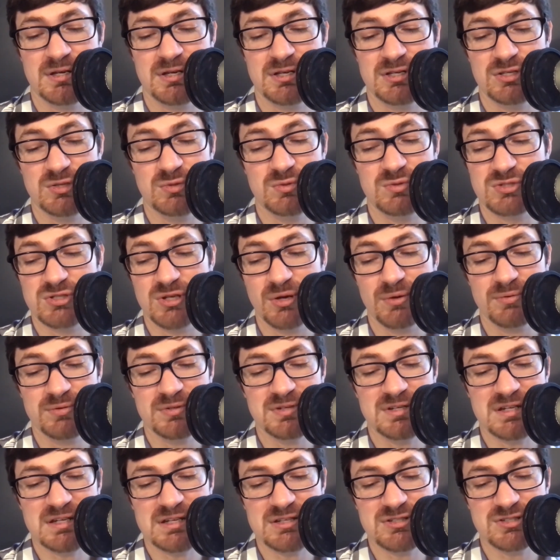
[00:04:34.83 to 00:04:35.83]
You don't
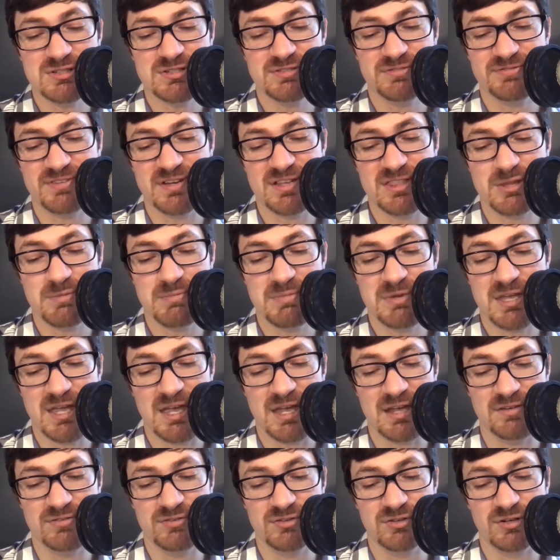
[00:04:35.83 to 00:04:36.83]
need to defend the
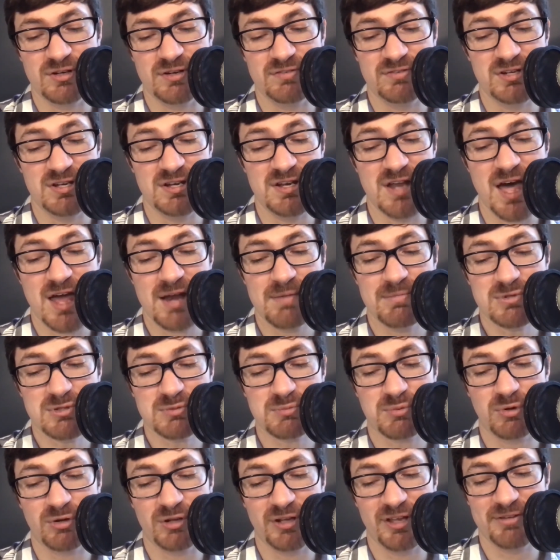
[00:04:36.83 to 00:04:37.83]
behavior of an anonymous
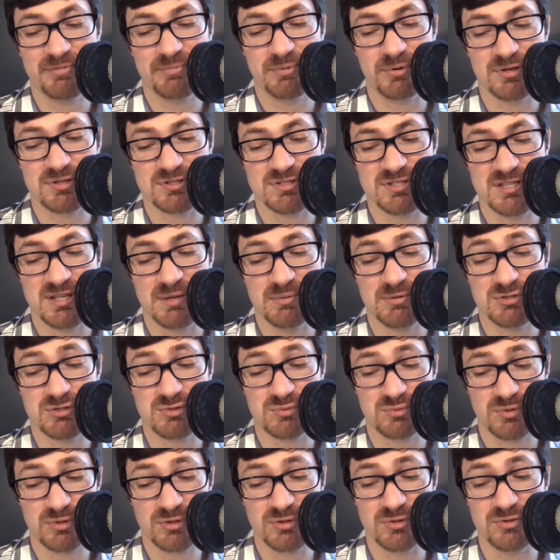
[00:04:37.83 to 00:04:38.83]
pro-life person that was
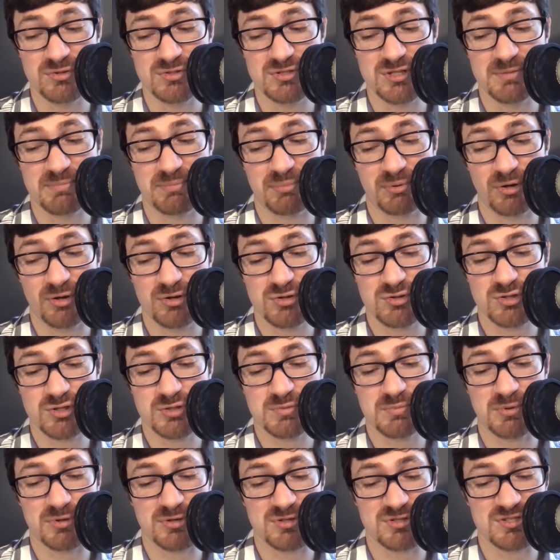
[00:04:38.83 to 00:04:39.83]
rude to the pro-choice
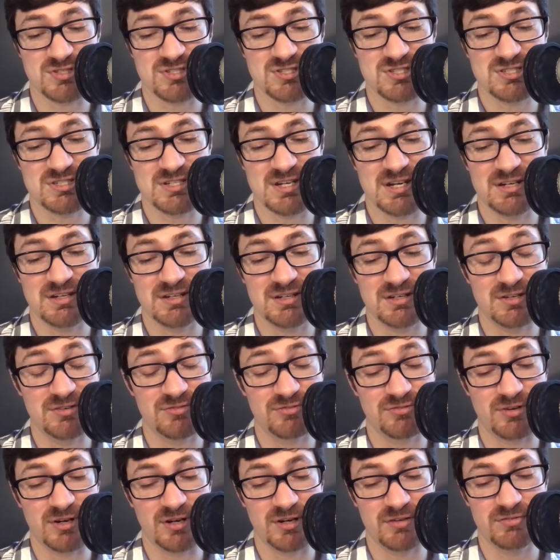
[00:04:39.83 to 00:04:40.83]
person standing in
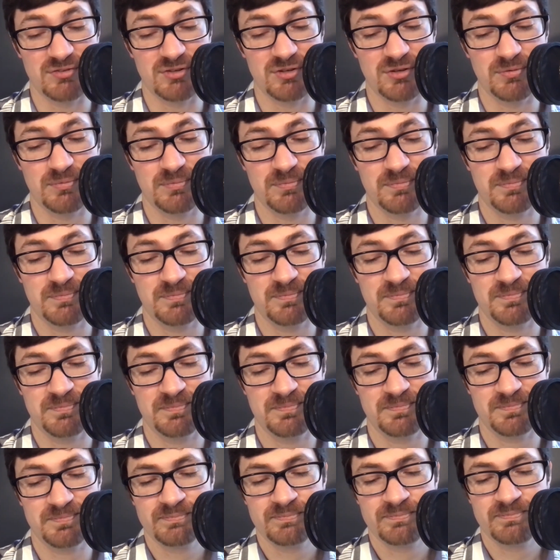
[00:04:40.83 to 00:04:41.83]
front of you.
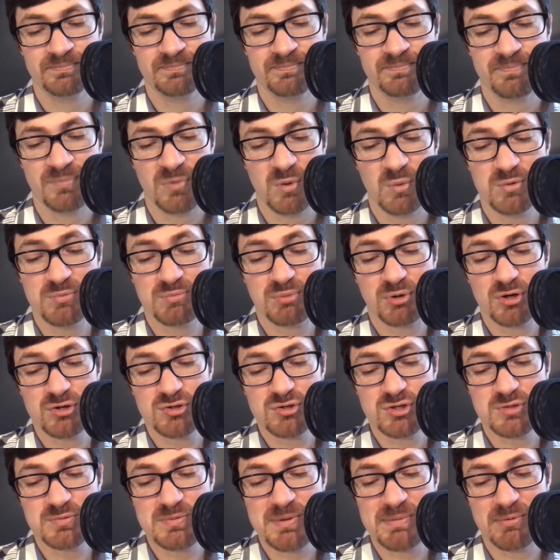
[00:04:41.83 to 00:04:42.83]
When
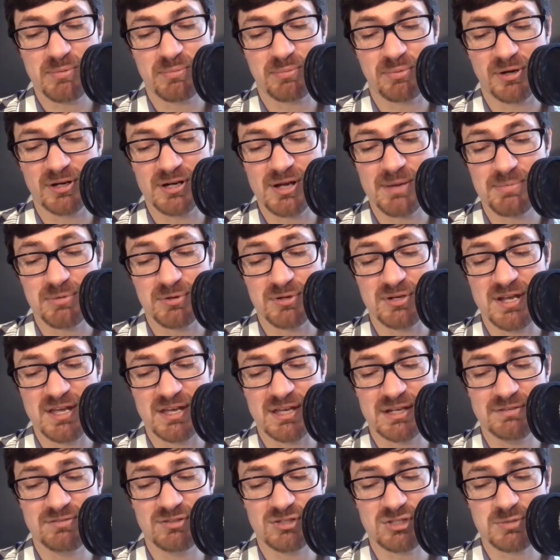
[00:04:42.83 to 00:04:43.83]
pro-choice people bring up their
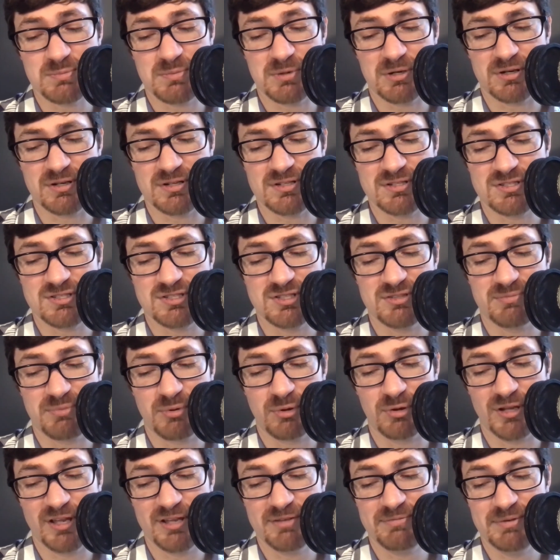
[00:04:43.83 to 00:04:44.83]
negative experiences of
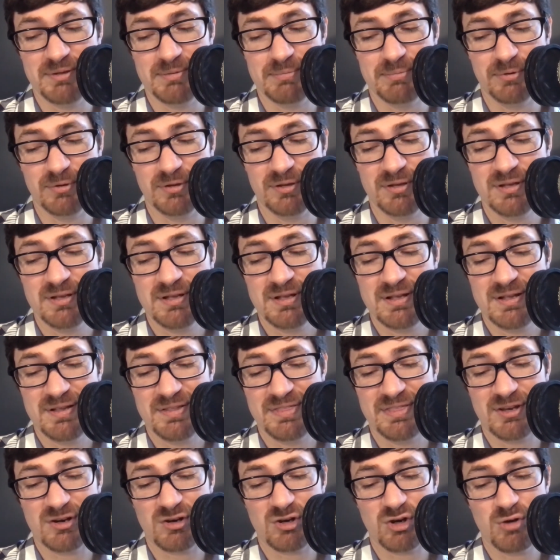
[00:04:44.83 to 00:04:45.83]
pro-life people,
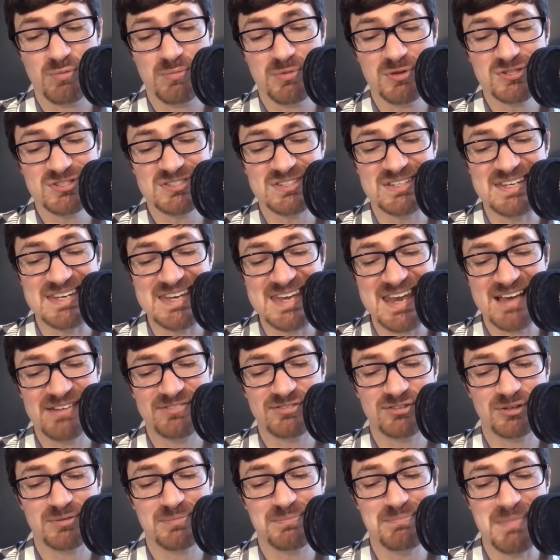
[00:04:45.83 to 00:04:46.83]
they are almost
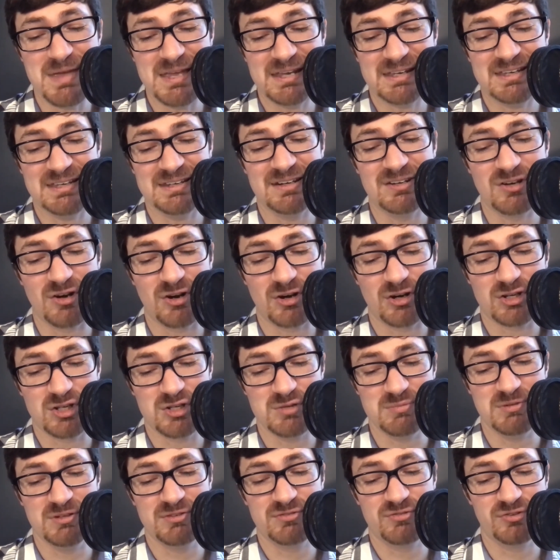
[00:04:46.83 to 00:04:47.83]
never making an
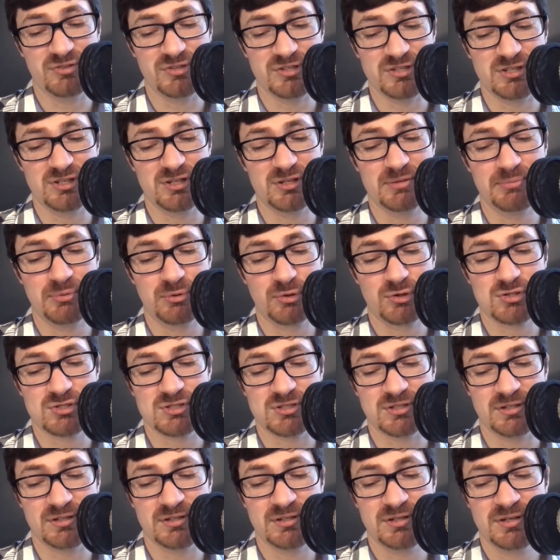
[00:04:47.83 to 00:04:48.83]
argument for legal
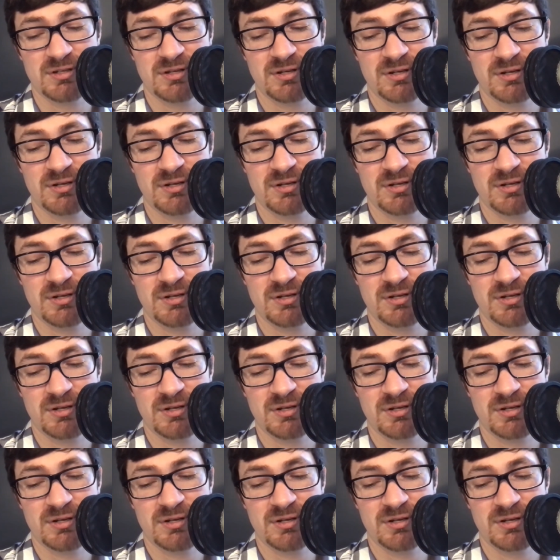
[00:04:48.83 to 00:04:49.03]
abortion.